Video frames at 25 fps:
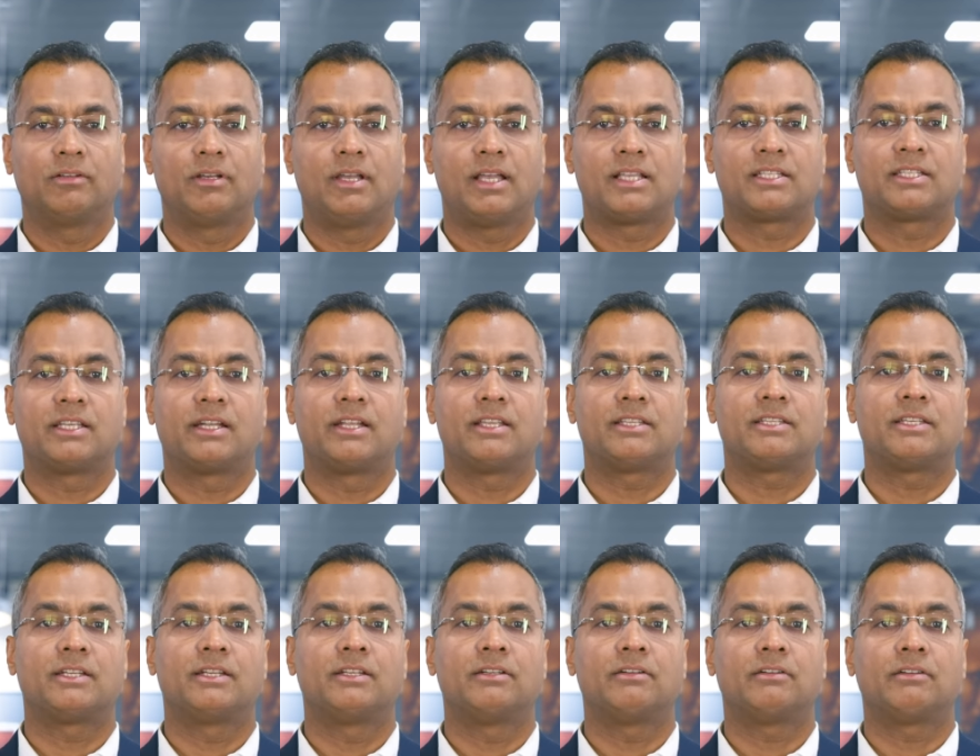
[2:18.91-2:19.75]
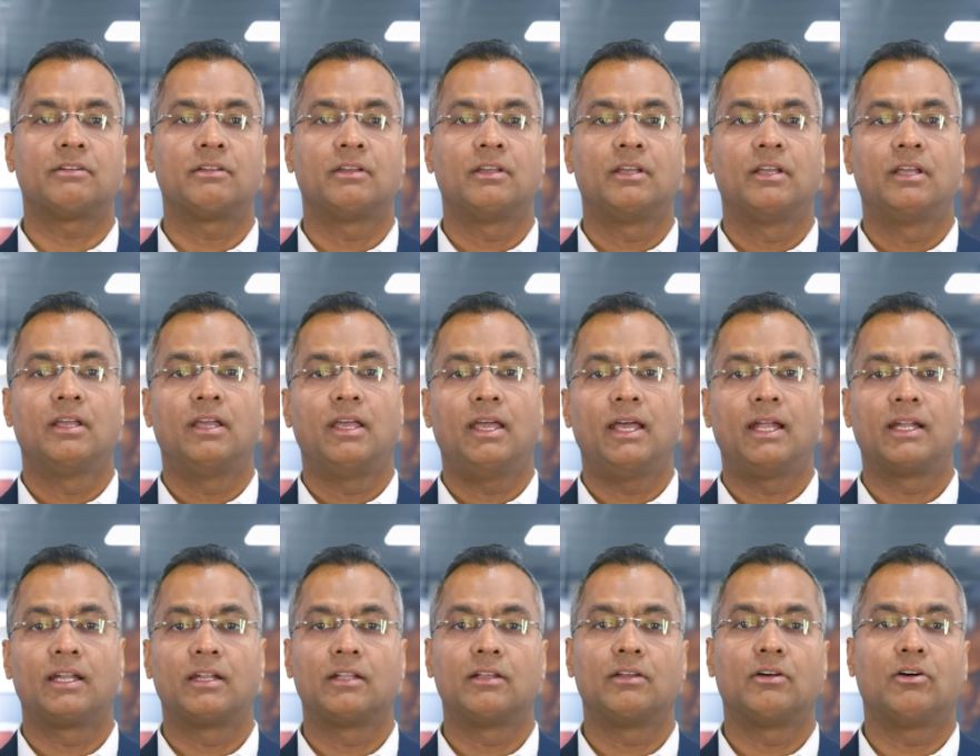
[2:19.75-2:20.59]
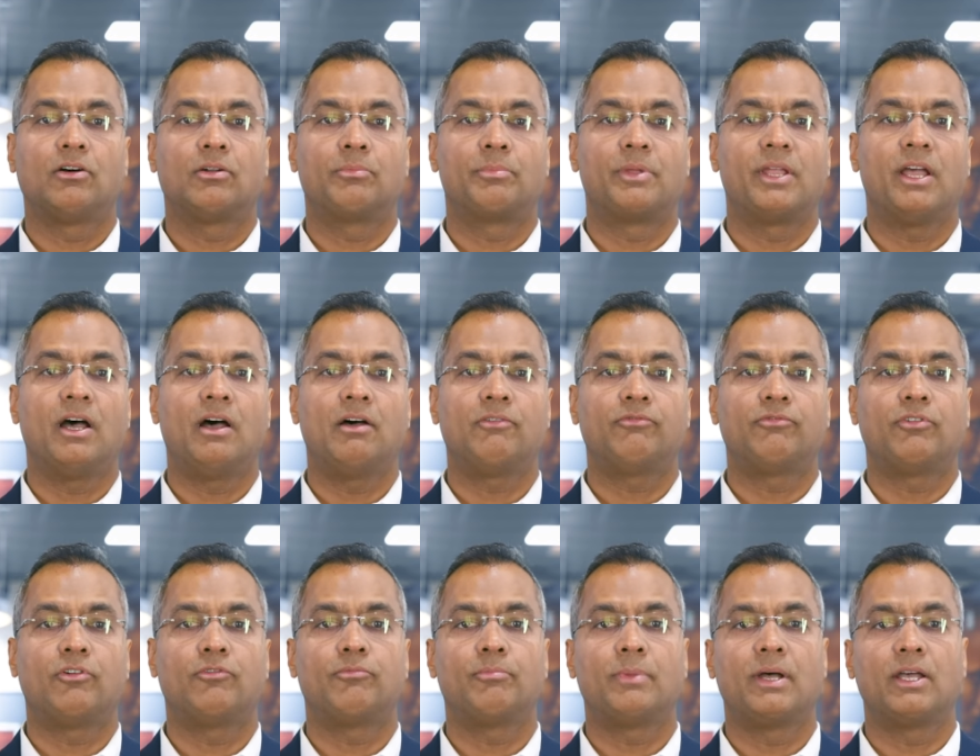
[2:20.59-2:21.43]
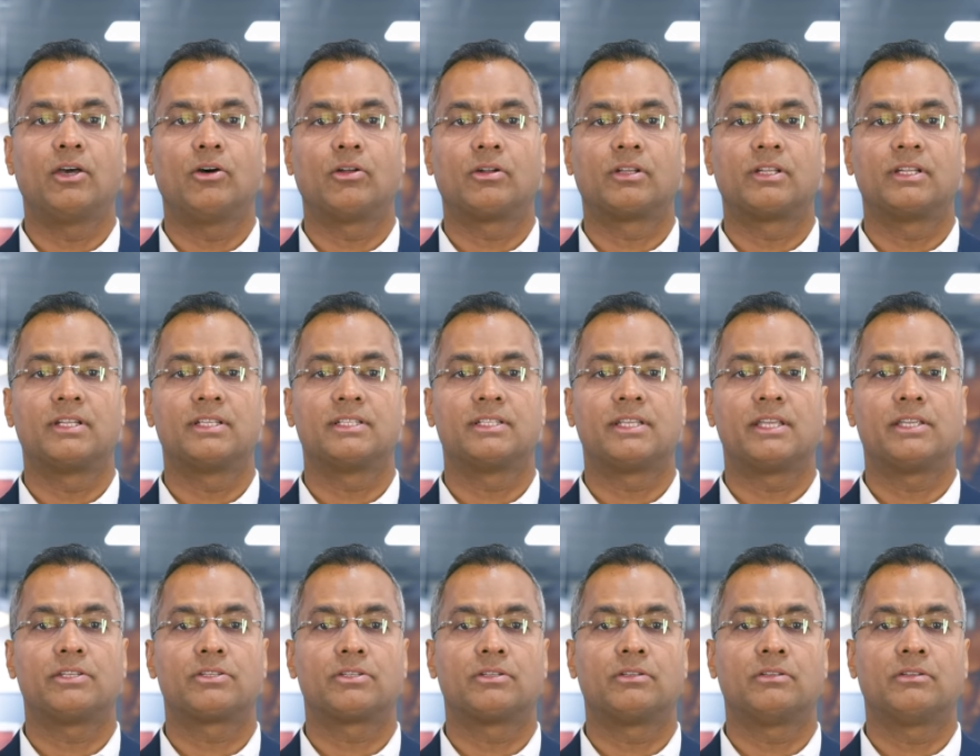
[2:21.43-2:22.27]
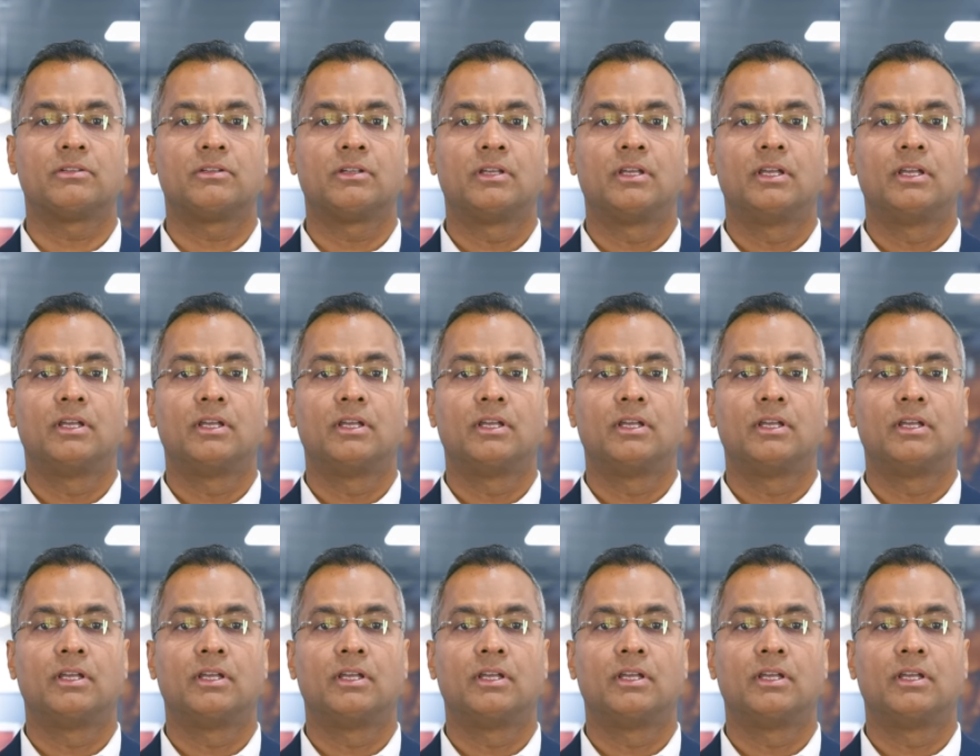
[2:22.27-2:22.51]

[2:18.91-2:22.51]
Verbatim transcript: As a resident and on behalf of my organization,